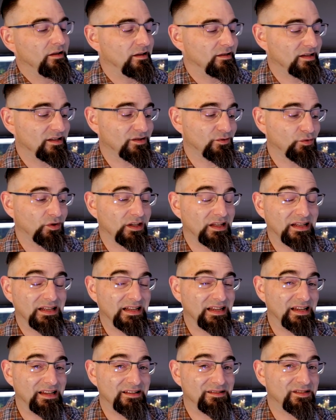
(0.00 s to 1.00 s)
It doesn't really
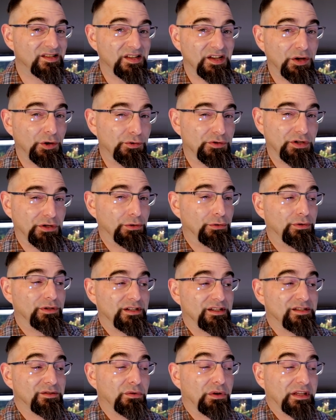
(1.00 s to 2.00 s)
need C O two, it
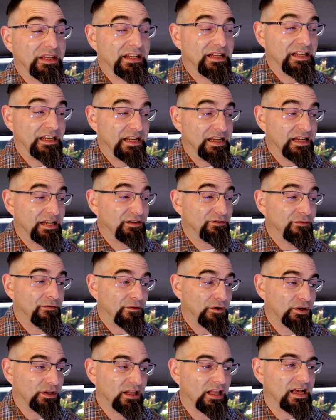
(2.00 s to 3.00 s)
doesn't really need
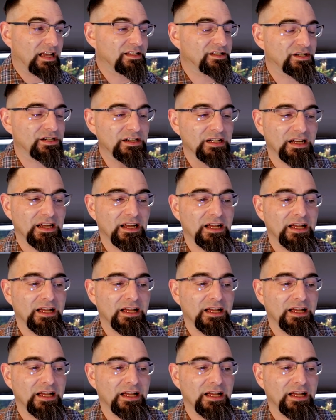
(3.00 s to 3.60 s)
fertilizer.